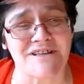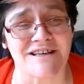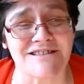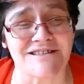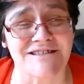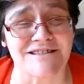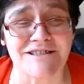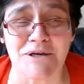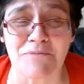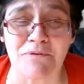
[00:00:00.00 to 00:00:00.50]

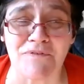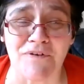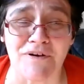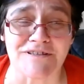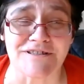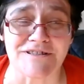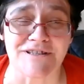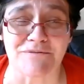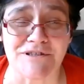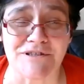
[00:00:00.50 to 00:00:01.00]
station
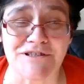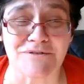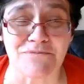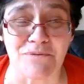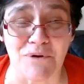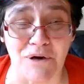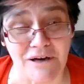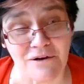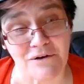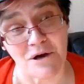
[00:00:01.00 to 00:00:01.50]
supervisor, which
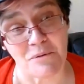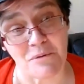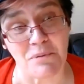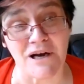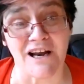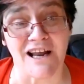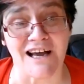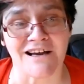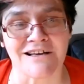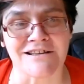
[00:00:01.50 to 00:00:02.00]
is why I look a
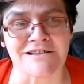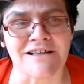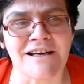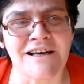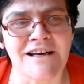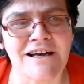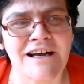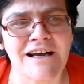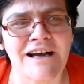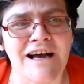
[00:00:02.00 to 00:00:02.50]
bit knackered,
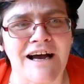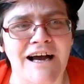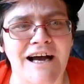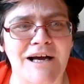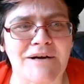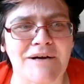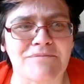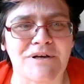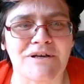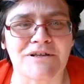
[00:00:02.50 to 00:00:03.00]

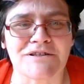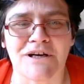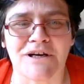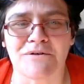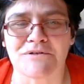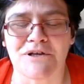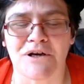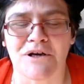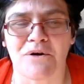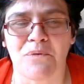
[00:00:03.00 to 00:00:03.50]
because
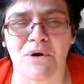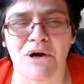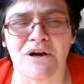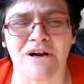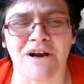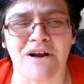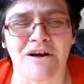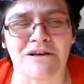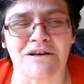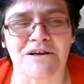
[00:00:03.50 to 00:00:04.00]
I was at
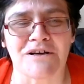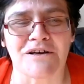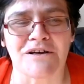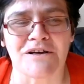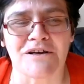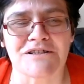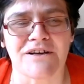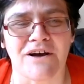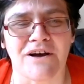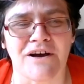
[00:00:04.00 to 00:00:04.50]
work
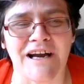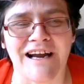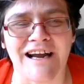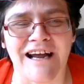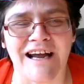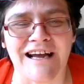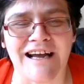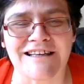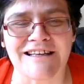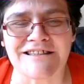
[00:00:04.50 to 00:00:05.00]
last
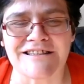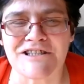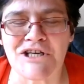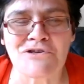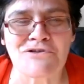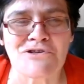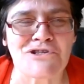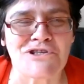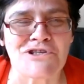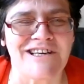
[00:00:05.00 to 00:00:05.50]
night. And it's
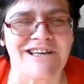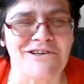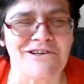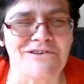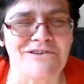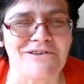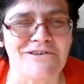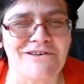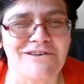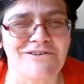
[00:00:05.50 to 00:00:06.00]
interesting
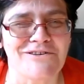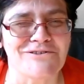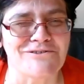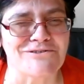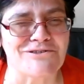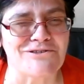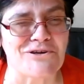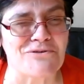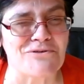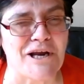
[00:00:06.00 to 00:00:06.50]
you all
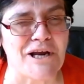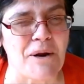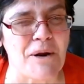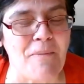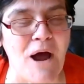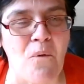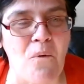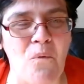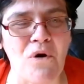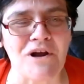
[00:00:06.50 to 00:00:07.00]
talking
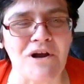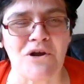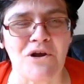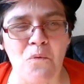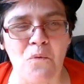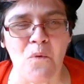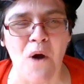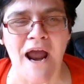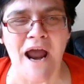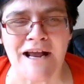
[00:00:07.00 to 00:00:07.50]
about what
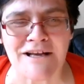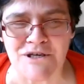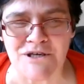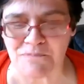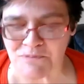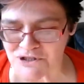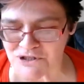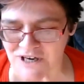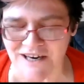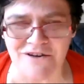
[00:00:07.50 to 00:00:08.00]
you wear to
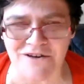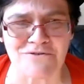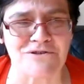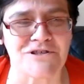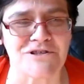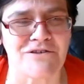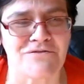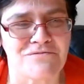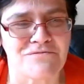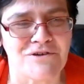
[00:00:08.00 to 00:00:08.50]
protect
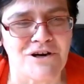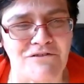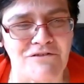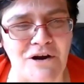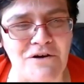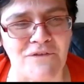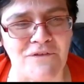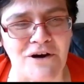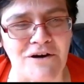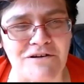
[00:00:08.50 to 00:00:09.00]
yourself from
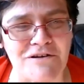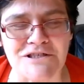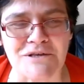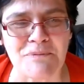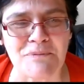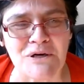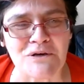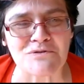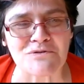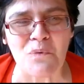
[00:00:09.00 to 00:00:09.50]
coronavirus,
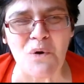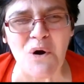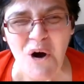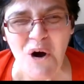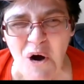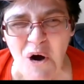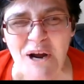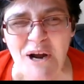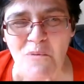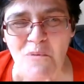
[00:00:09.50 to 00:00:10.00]
because what
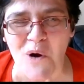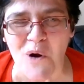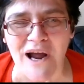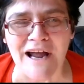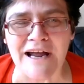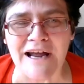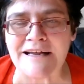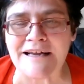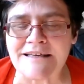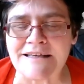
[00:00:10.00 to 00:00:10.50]
I
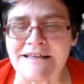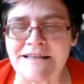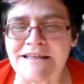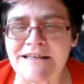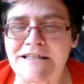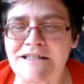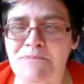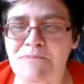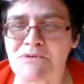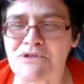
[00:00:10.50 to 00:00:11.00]
wear
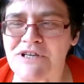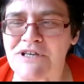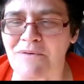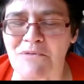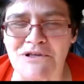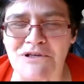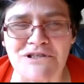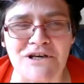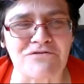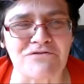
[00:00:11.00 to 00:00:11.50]
to protect
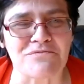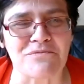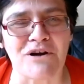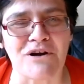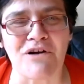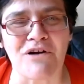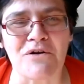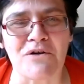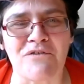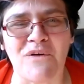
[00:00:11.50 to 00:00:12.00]
myself from
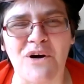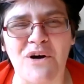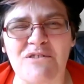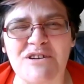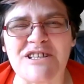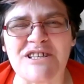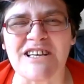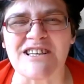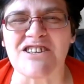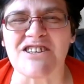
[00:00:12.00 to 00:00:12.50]

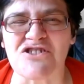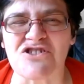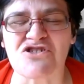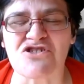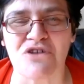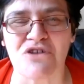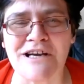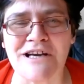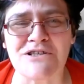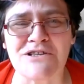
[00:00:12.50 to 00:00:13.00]
coronavirus is a
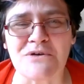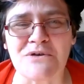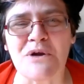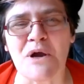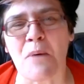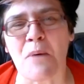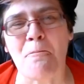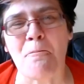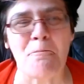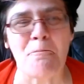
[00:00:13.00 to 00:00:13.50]
trade
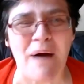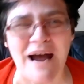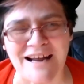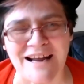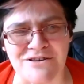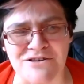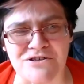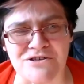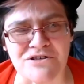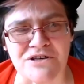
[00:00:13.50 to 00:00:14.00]
union
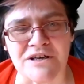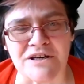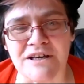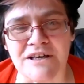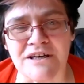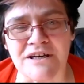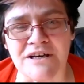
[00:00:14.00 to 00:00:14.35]
badge,